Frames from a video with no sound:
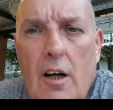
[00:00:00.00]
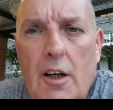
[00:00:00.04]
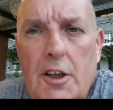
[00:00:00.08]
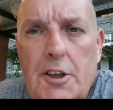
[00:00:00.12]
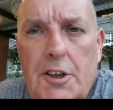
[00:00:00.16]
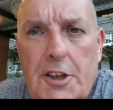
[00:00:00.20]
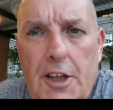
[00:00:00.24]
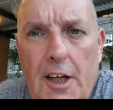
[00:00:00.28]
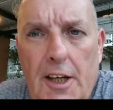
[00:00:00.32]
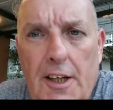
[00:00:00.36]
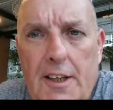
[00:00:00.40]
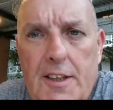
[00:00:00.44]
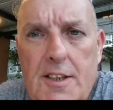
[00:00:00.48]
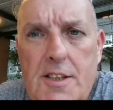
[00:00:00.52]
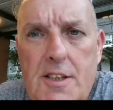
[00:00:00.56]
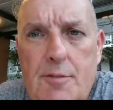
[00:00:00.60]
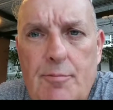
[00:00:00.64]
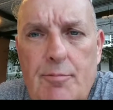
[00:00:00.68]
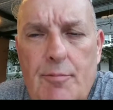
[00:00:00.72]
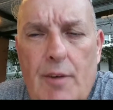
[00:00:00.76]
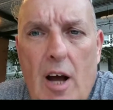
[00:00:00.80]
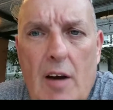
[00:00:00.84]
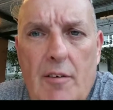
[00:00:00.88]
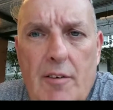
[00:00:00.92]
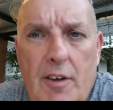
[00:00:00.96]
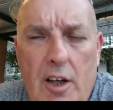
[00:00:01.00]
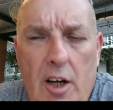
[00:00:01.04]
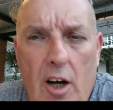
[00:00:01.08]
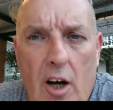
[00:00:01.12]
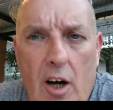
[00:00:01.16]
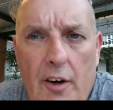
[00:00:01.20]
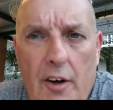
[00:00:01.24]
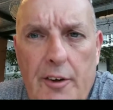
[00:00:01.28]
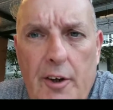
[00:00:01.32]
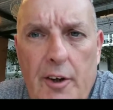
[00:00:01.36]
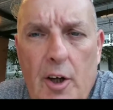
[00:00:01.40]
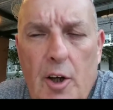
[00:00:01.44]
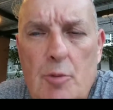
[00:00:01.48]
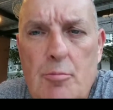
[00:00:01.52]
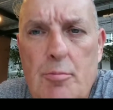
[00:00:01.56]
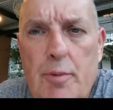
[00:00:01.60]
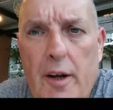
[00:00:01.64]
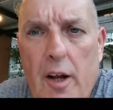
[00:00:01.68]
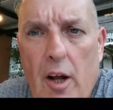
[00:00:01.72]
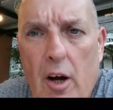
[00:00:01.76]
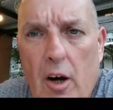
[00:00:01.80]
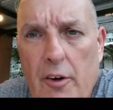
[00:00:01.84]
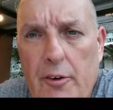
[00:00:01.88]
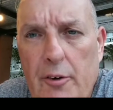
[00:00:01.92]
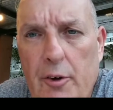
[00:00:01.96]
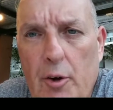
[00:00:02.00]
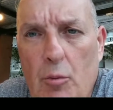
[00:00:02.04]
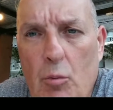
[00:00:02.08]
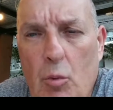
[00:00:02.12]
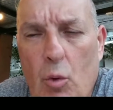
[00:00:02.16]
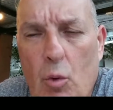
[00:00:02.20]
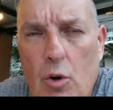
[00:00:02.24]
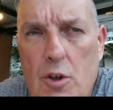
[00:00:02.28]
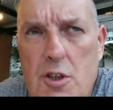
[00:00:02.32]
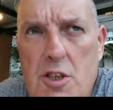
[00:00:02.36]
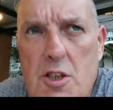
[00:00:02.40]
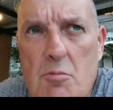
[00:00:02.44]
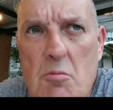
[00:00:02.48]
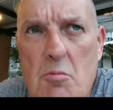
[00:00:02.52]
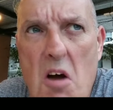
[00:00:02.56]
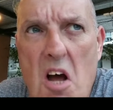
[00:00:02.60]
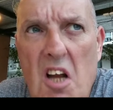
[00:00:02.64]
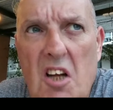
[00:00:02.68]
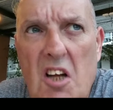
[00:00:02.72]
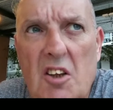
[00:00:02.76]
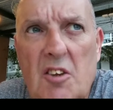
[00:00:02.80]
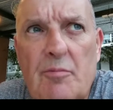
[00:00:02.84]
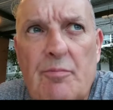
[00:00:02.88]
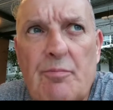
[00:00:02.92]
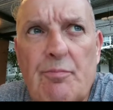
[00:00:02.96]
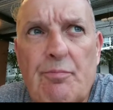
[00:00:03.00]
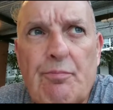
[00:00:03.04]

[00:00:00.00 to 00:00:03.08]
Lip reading: shakes, avocado, banana and watermelon,